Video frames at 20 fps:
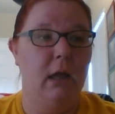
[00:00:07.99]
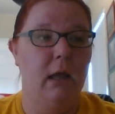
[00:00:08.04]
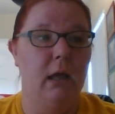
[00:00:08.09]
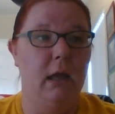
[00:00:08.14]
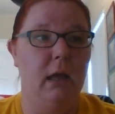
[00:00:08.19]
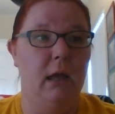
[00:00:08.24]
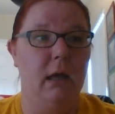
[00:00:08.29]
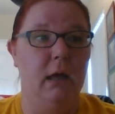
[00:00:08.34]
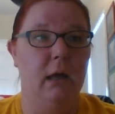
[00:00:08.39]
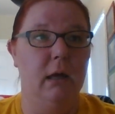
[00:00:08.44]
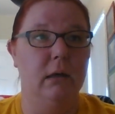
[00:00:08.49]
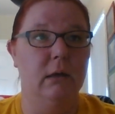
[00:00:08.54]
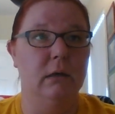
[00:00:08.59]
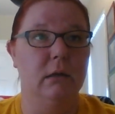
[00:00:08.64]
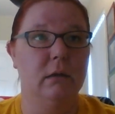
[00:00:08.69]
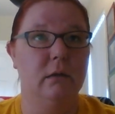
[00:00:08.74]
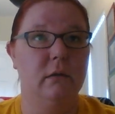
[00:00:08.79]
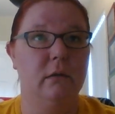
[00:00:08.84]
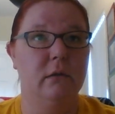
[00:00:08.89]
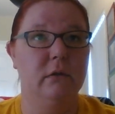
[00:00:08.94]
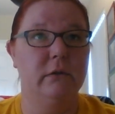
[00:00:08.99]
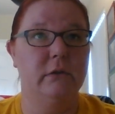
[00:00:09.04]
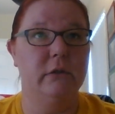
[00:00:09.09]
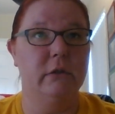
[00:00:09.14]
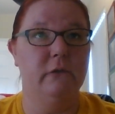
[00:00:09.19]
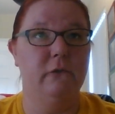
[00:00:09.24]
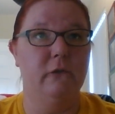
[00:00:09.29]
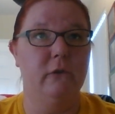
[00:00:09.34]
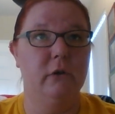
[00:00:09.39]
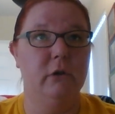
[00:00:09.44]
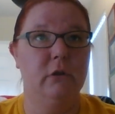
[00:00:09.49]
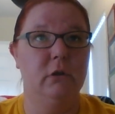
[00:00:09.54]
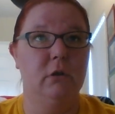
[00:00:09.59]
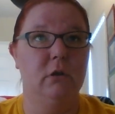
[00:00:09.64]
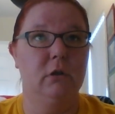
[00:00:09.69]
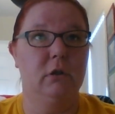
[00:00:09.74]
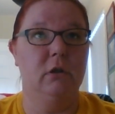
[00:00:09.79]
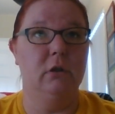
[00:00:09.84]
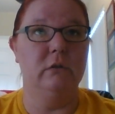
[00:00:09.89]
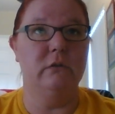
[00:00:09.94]
and the different
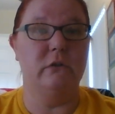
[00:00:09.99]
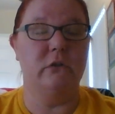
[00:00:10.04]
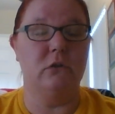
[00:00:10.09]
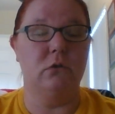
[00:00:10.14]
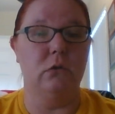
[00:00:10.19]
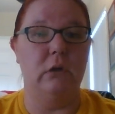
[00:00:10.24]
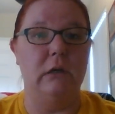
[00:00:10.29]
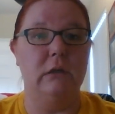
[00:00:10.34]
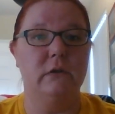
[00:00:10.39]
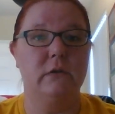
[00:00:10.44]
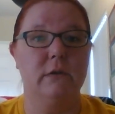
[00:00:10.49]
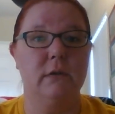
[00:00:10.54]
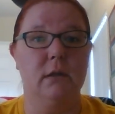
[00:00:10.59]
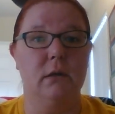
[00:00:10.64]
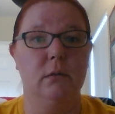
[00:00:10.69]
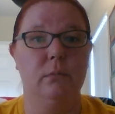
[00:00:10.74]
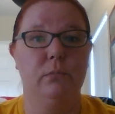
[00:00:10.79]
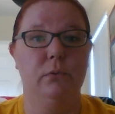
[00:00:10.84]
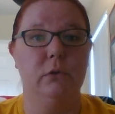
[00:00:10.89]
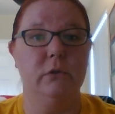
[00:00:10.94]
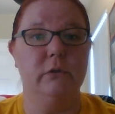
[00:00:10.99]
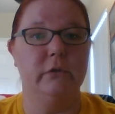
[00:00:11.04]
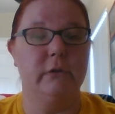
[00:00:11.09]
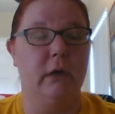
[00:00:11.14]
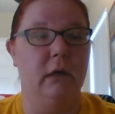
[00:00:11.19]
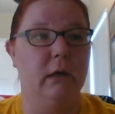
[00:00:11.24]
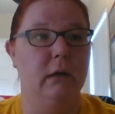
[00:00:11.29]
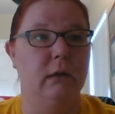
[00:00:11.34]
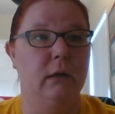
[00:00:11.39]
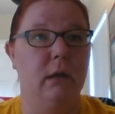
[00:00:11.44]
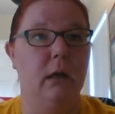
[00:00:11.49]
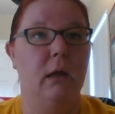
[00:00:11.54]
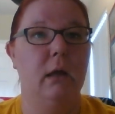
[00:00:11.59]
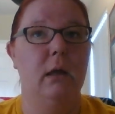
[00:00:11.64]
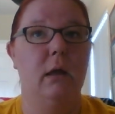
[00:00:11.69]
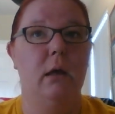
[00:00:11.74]
constraints that it puts on